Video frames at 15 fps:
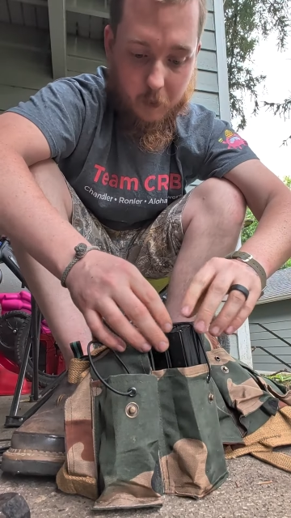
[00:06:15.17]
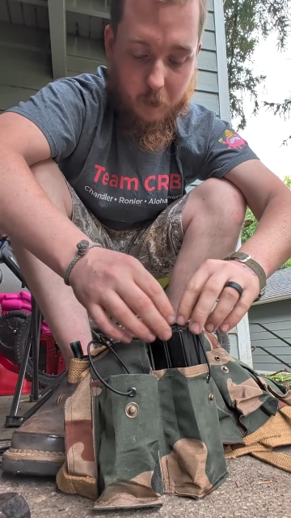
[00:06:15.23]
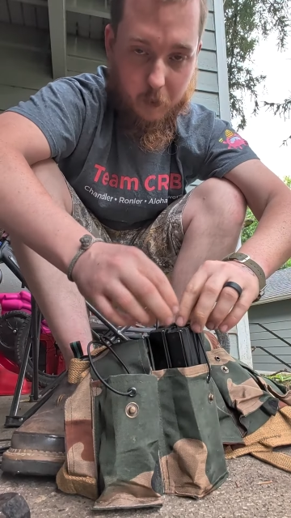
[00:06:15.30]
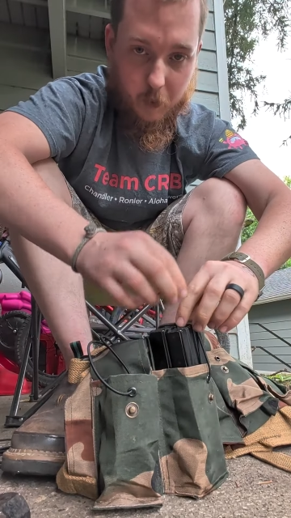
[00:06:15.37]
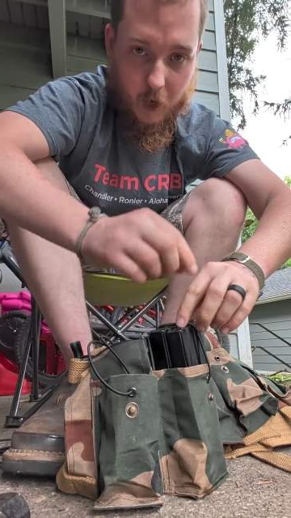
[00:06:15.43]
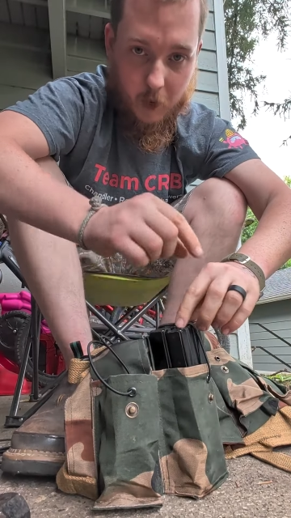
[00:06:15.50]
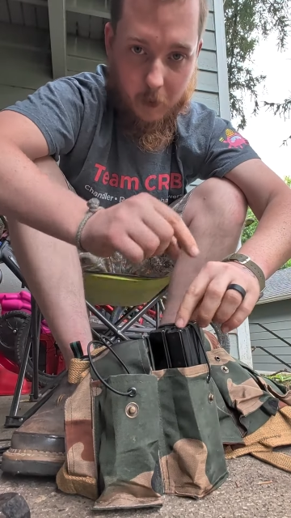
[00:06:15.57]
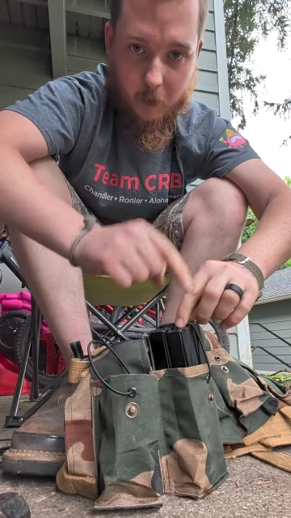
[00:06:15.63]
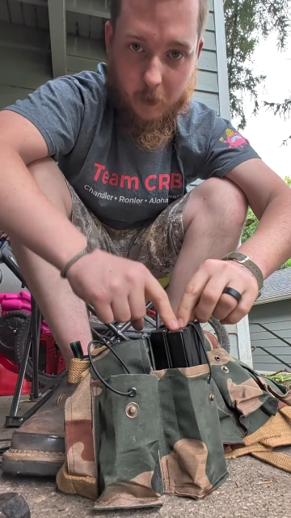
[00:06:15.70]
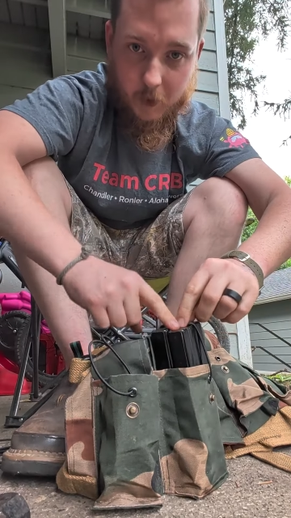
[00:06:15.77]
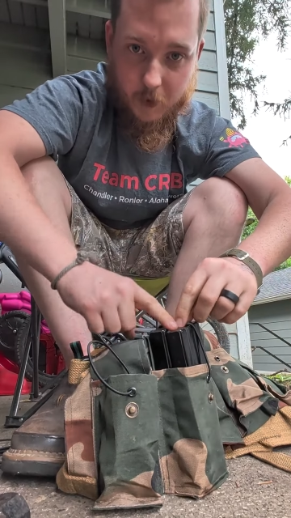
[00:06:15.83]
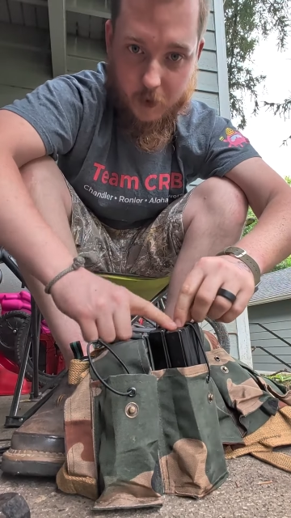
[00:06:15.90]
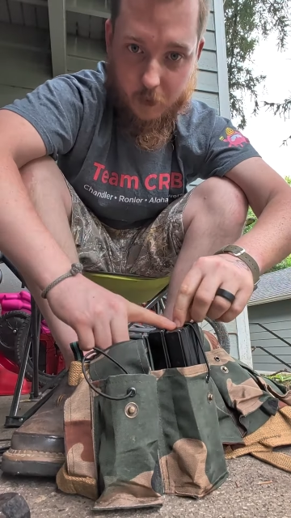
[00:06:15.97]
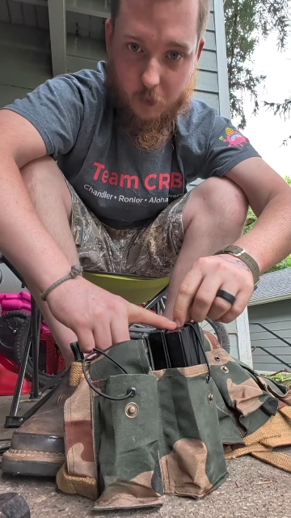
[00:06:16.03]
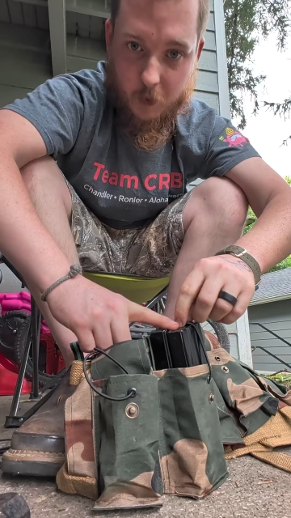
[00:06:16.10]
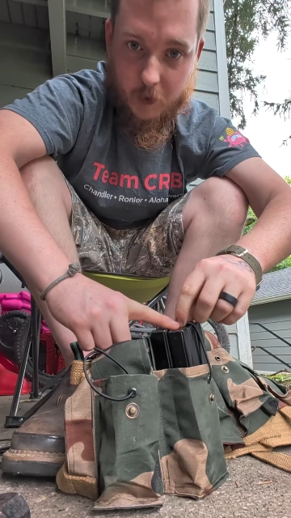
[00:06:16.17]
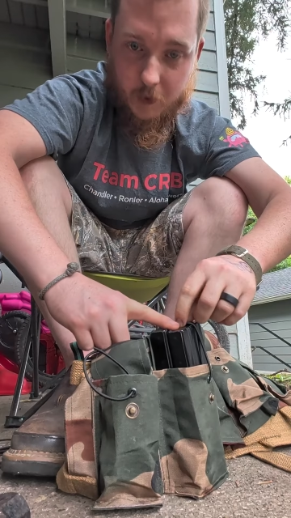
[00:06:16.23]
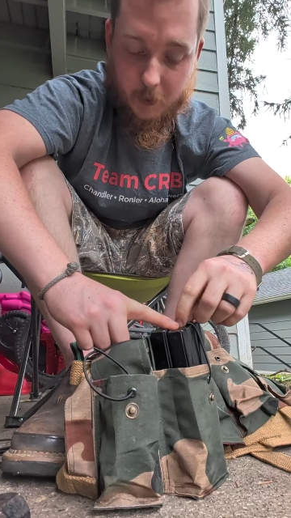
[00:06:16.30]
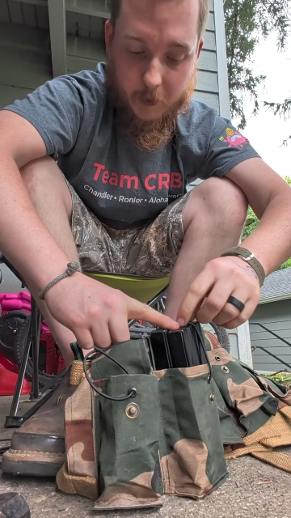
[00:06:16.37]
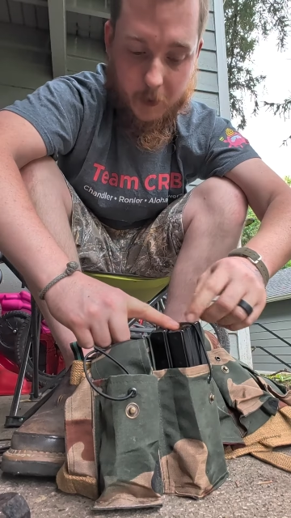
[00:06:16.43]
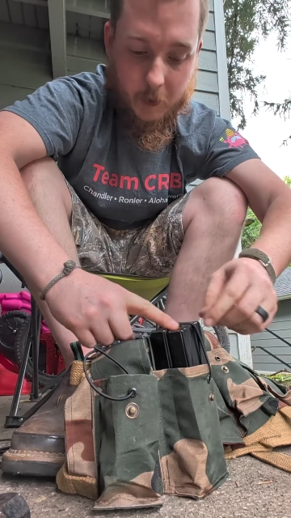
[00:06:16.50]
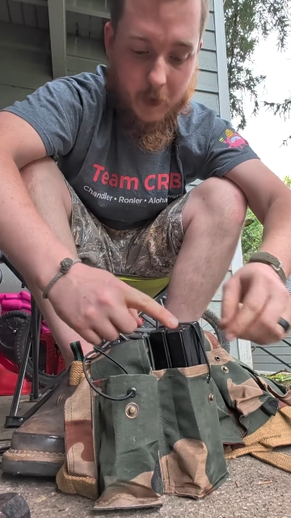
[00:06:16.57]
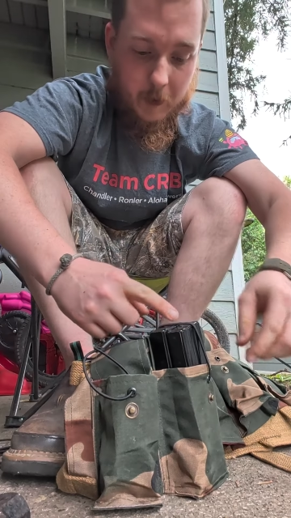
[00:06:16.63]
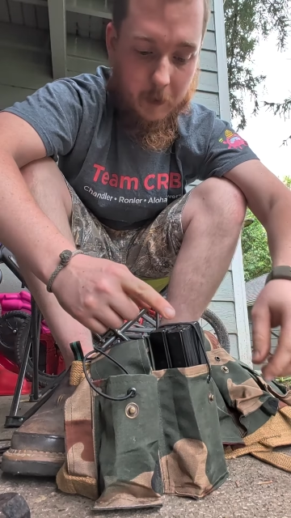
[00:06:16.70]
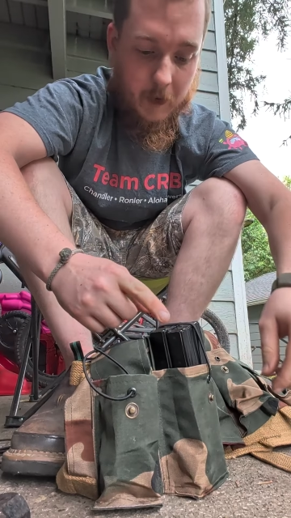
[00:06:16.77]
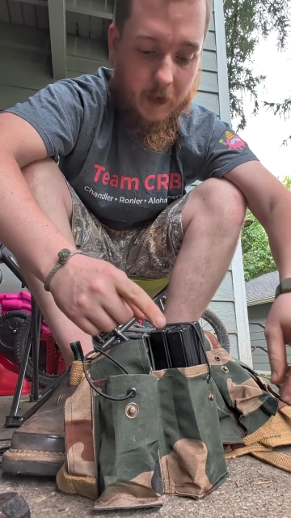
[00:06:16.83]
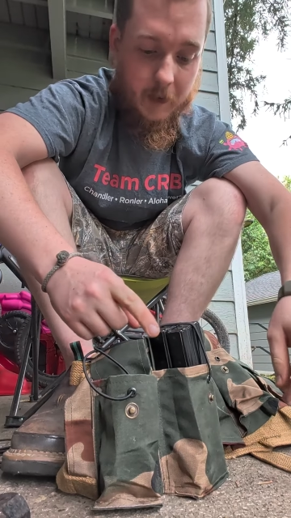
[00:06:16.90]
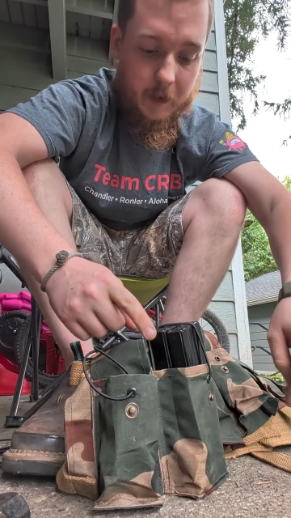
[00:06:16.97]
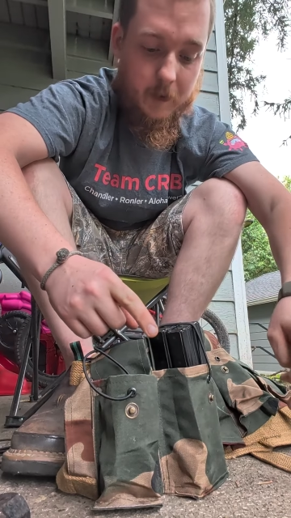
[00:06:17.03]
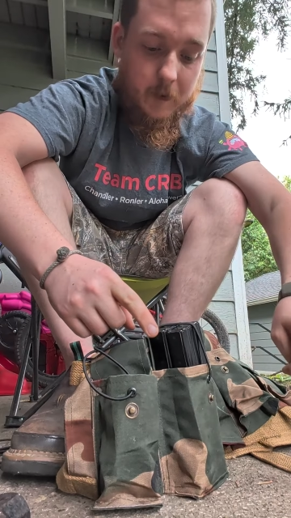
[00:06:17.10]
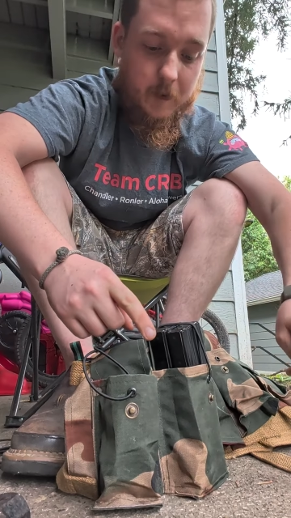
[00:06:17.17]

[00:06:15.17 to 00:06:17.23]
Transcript: Probably just 1 308 mag.